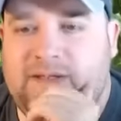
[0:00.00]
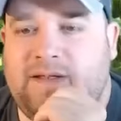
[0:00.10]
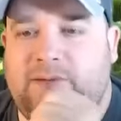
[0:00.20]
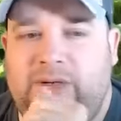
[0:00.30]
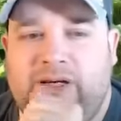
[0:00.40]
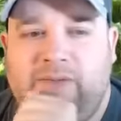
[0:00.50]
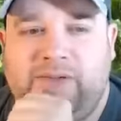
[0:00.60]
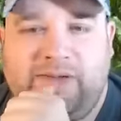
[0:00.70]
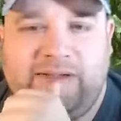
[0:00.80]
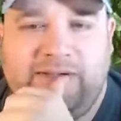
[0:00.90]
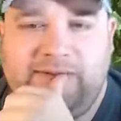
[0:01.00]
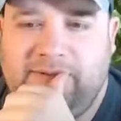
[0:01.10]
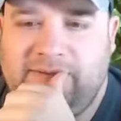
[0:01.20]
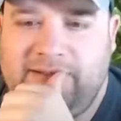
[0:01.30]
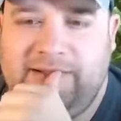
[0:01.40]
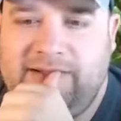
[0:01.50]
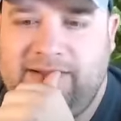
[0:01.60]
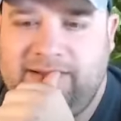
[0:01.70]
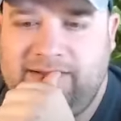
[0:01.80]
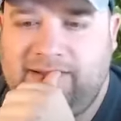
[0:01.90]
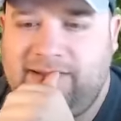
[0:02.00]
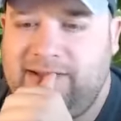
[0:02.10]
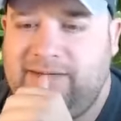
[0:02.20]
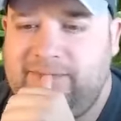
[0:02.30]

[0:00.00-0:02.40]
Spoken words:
Bob looks like he's 15. Good.